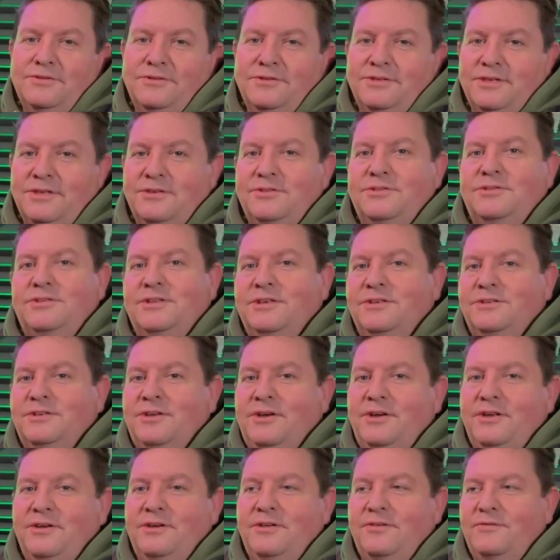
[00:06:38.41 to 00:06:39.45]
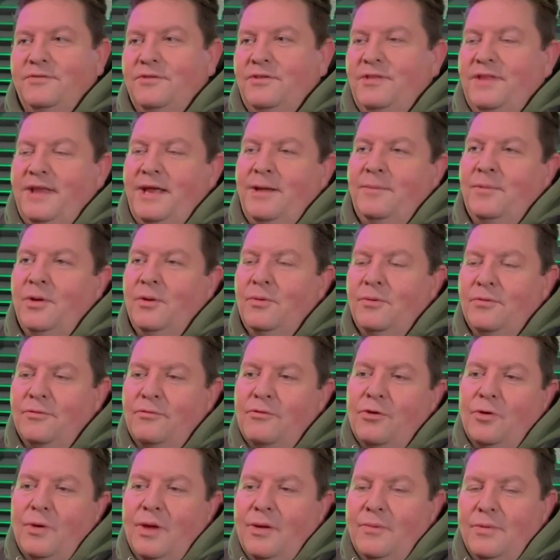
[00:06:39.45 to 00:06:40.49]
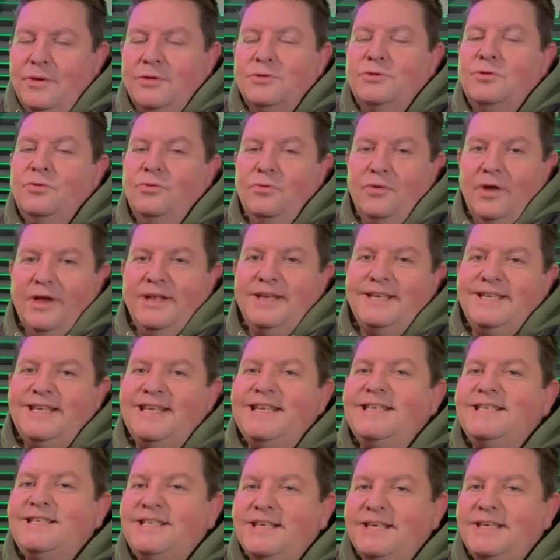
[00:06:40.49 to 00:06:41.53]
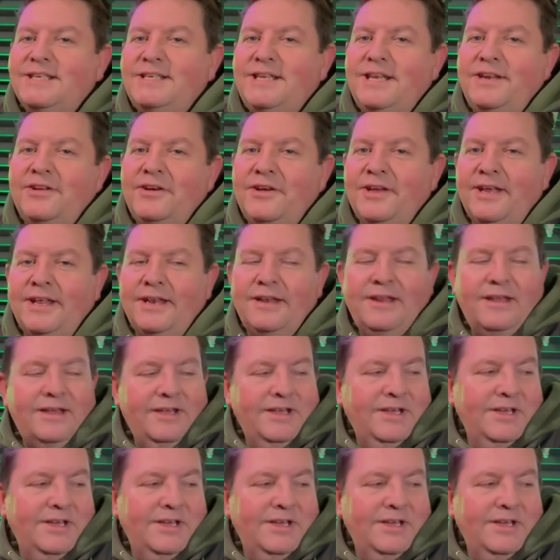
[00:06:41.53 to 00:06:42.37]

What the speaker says: because that's kind of a theme going through it, but it's called 1969.